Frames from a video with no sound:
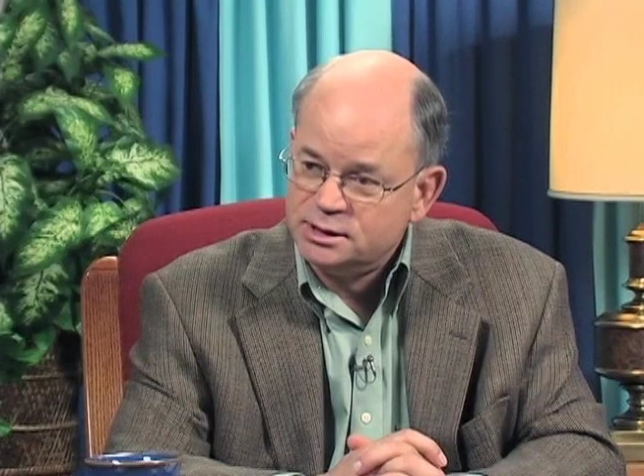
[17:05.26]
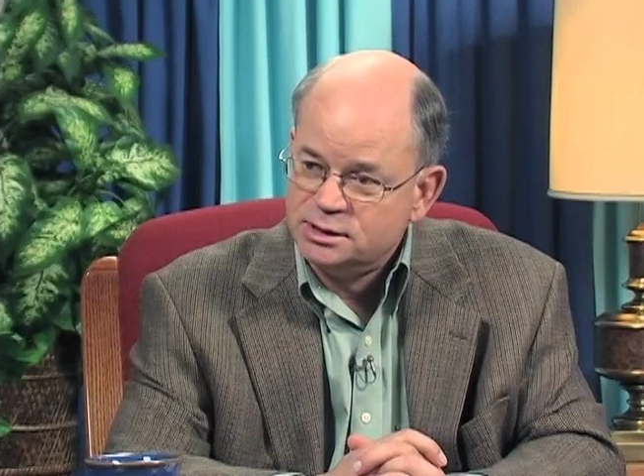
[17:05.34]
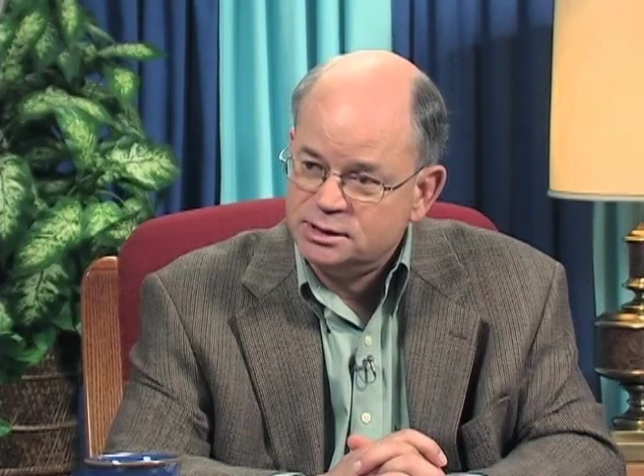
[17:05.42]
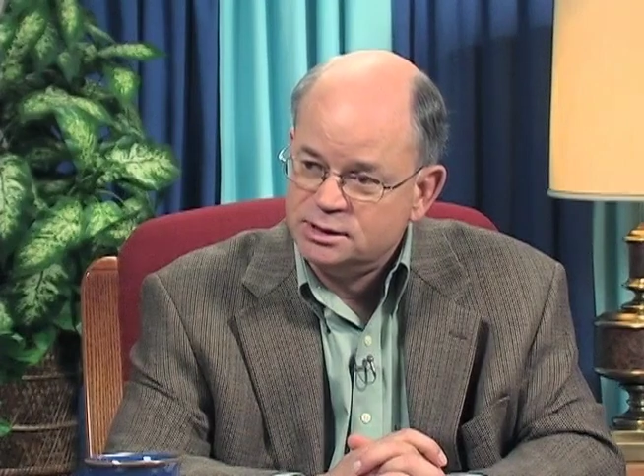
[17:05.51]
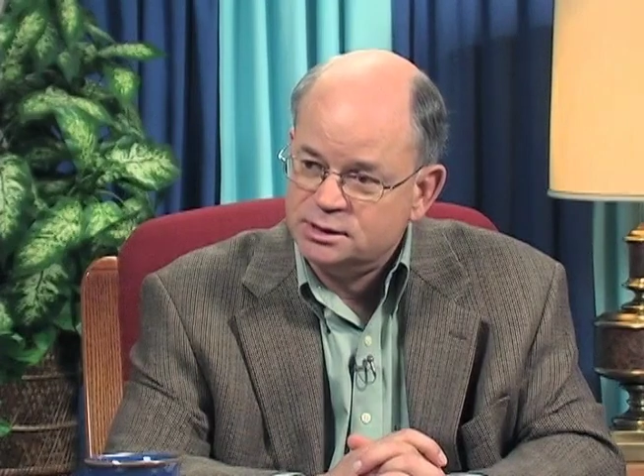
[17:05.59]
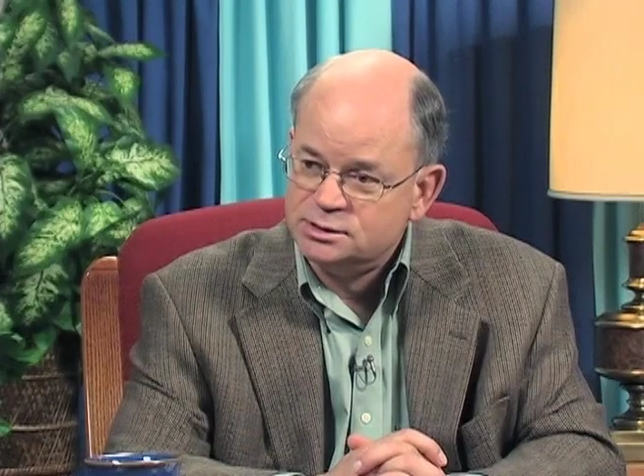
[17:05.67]

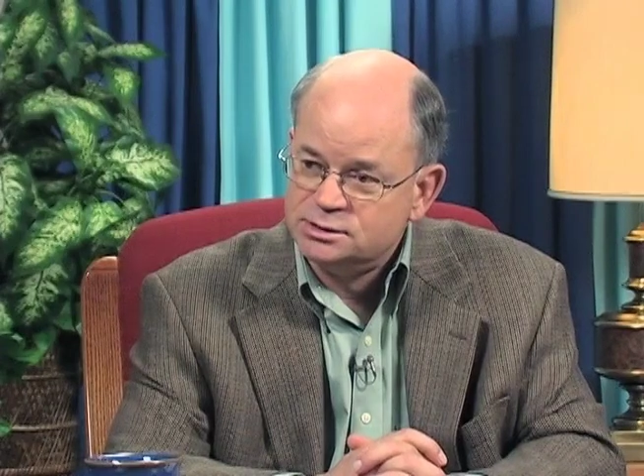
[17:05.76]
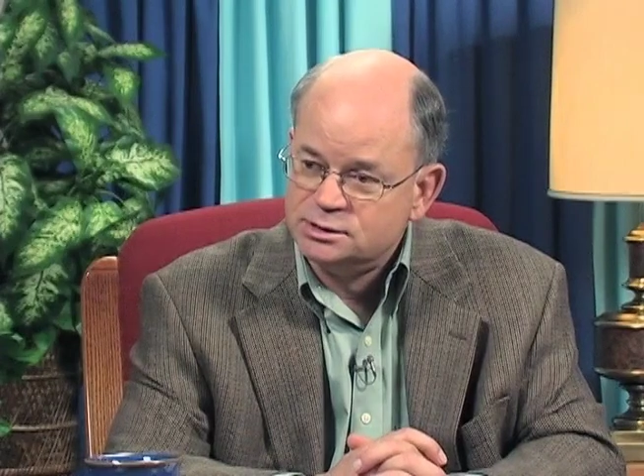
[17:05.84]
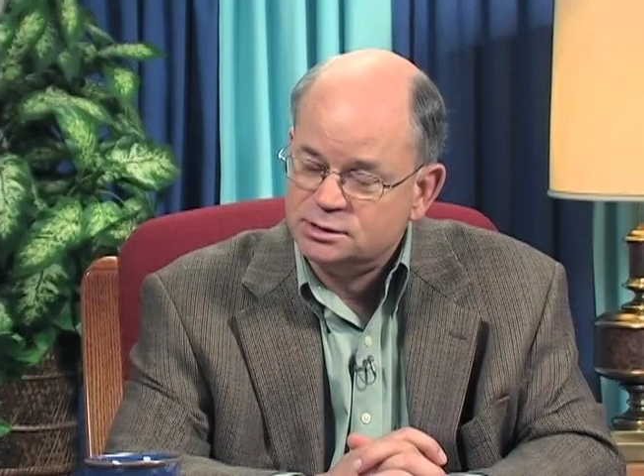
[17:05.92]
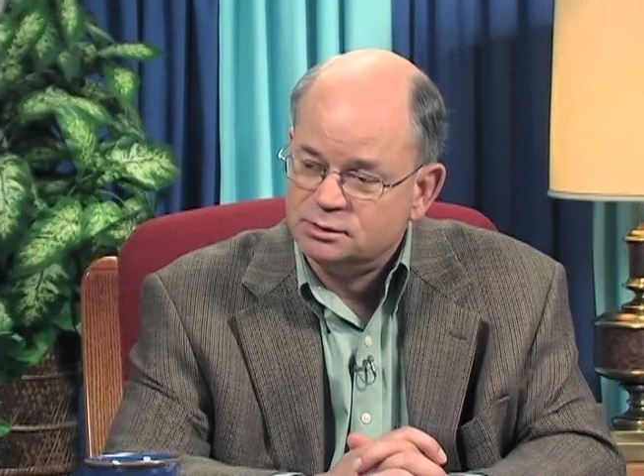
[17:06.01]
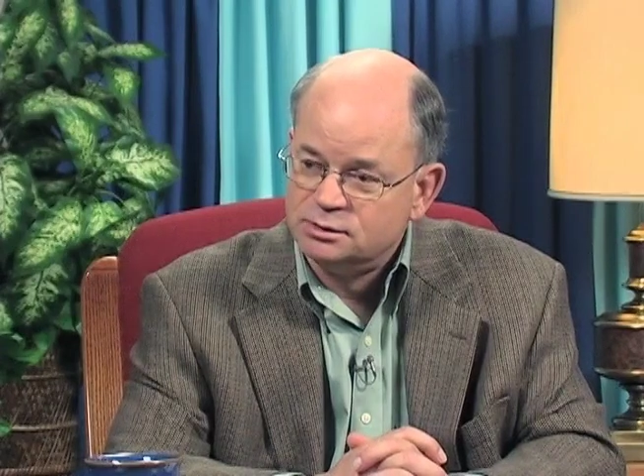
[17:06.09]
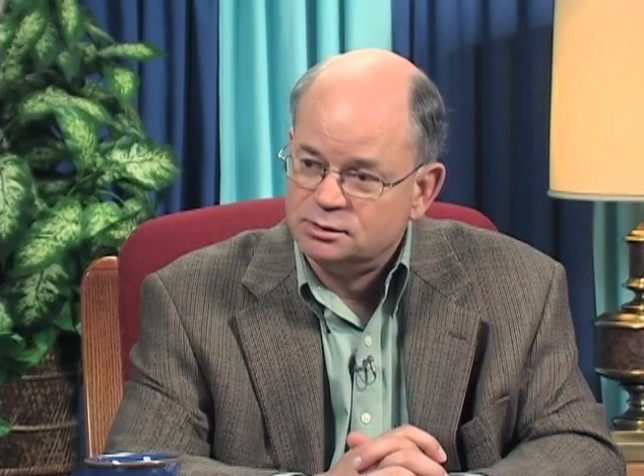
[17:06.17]
that he is
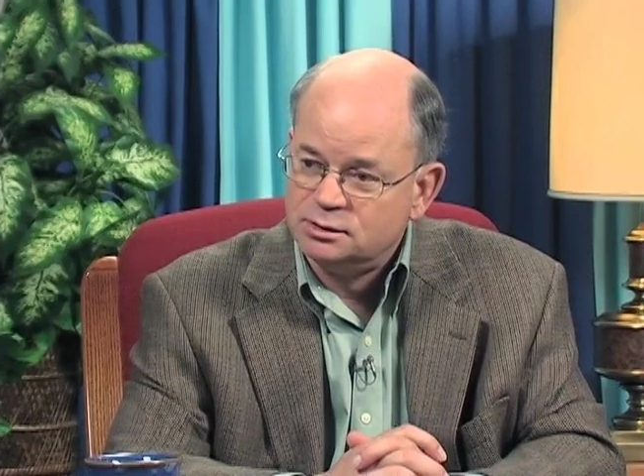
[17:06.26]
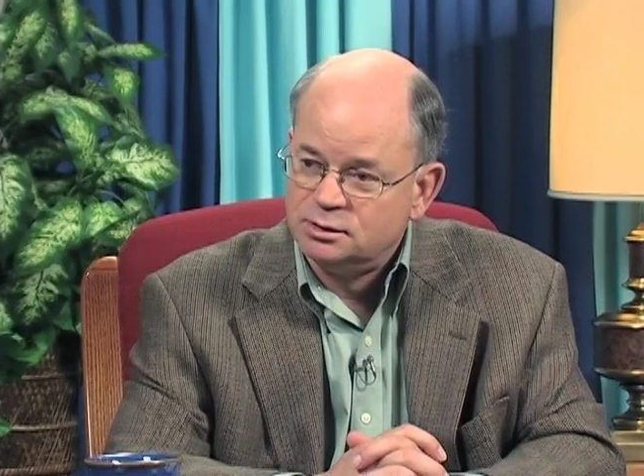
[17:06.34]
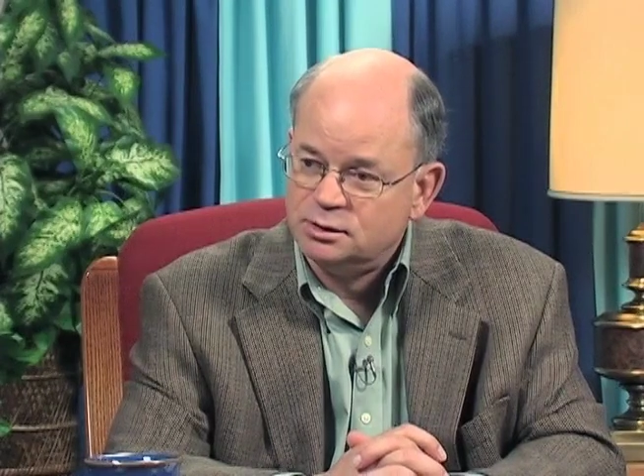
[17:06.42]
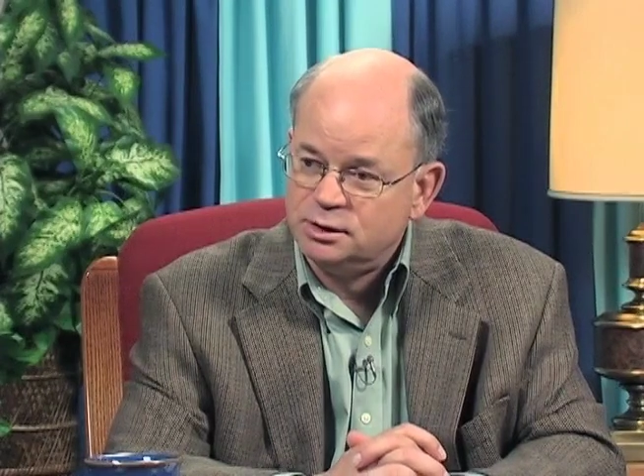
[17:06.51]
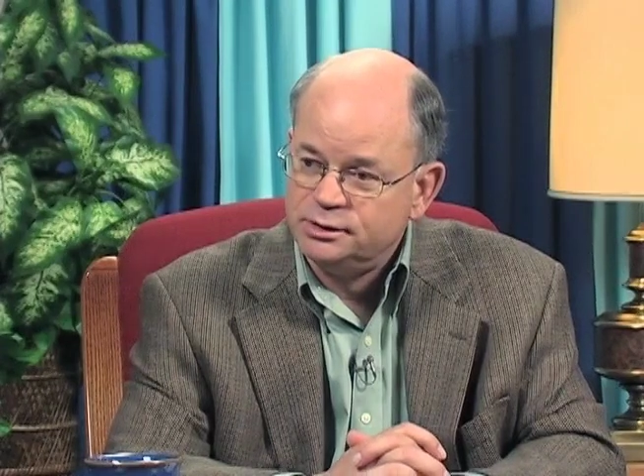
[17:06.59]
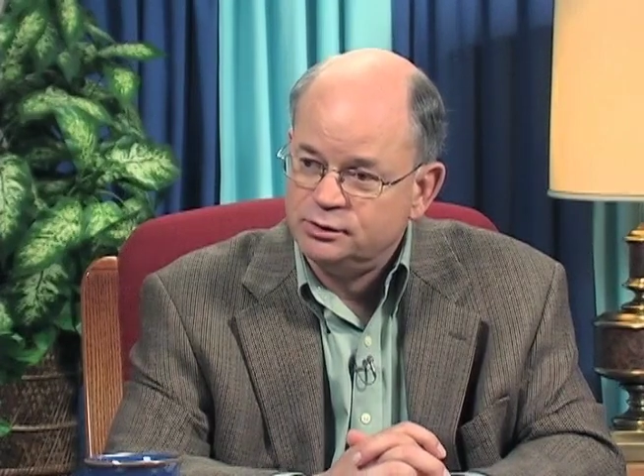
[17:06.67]
still
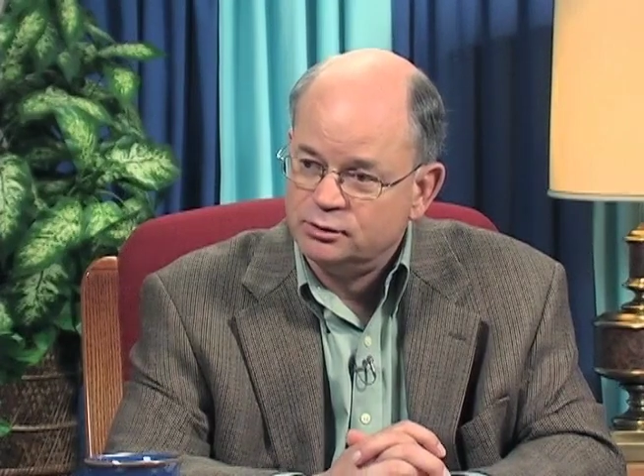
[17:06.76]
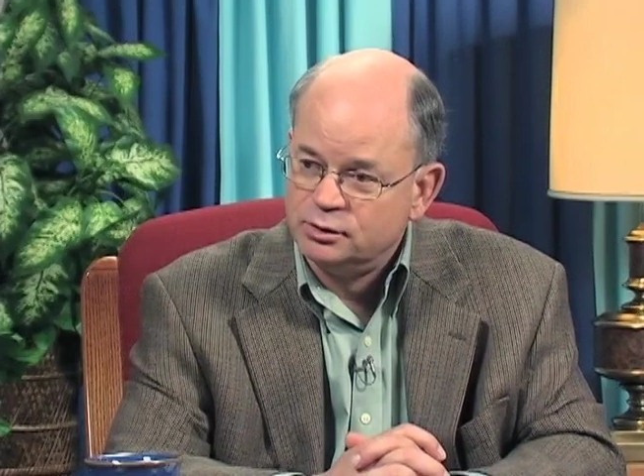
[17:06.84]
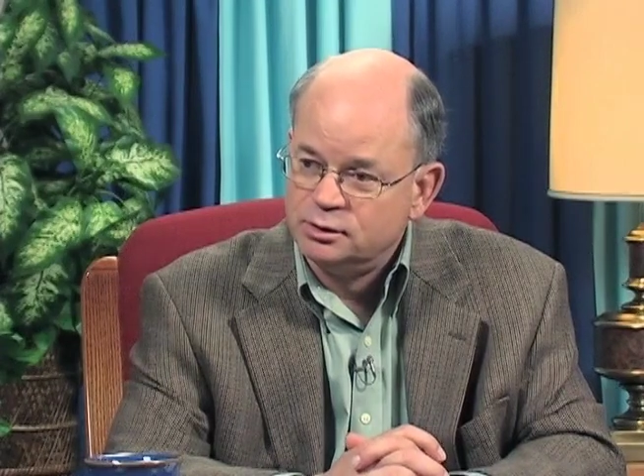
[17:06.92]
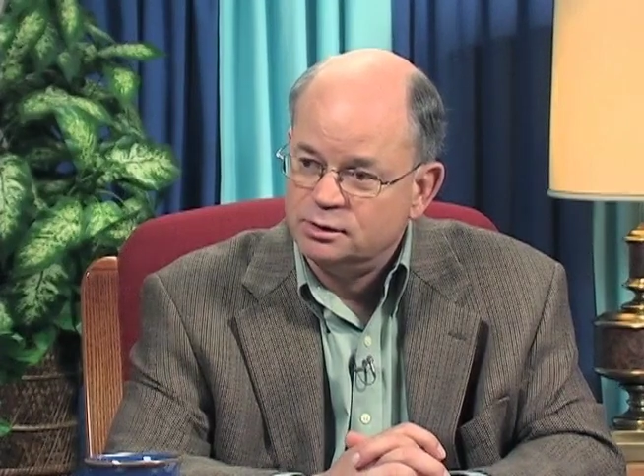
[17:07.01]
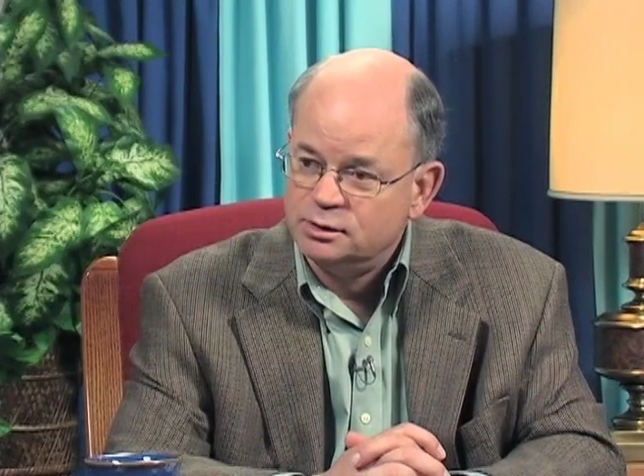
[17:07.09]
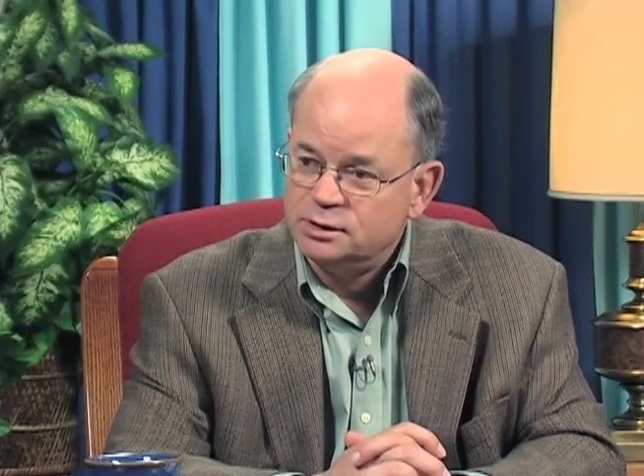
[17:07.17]
on
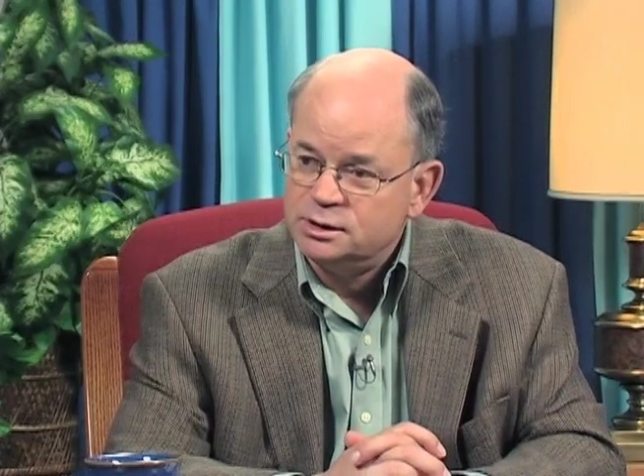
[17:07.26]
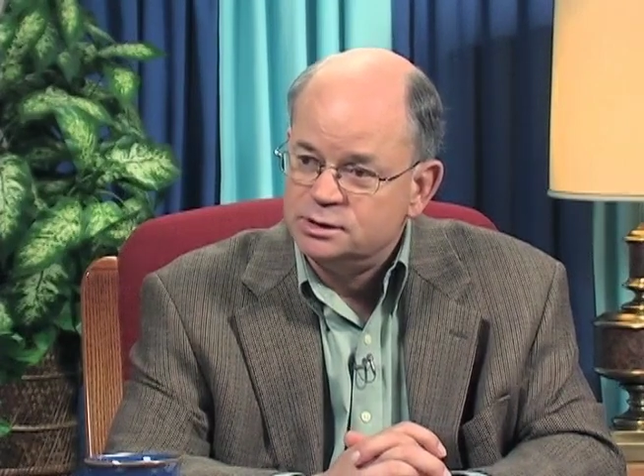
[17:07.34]
your